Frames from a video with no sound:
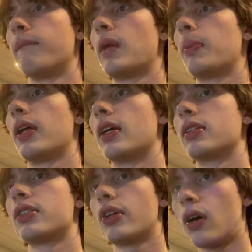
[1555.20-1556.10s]
I played
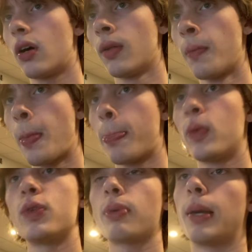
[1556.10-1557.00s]
against Saul.
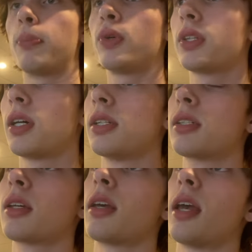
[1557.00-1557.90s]
I was playing
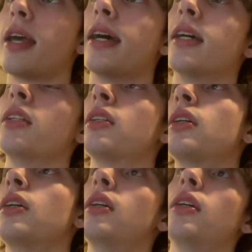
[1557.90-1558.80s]
Poltusk, and
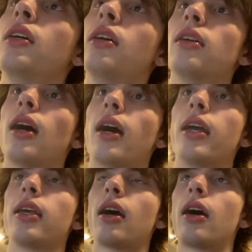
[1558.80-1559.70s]
I